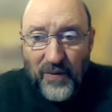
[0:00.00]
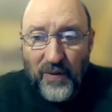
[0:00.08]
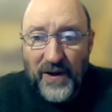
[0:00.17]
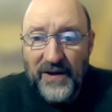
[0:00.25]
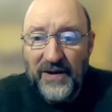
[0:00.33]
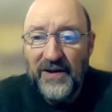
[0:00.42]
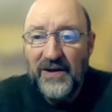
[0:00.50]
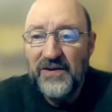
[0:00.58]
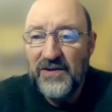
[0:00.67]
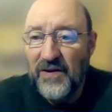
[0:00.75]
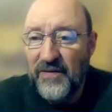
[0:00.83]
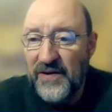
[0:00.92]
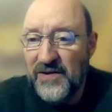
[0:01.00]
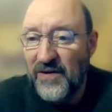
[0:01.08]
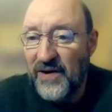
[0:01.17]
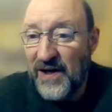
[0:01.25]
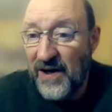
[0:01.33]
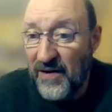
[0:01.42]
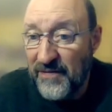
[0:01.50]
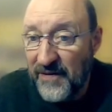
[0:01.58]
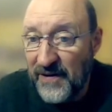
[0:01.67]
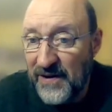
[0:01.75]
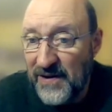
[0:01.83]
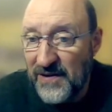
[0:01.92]
when surveys are
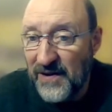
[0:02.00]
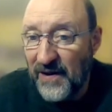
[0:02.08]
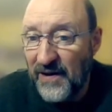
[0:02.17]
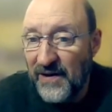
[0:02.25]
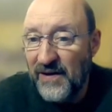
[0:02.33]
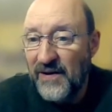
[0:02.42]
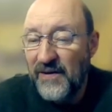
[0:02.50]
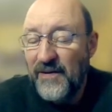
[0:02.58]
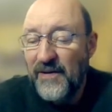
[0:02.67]
carefully designed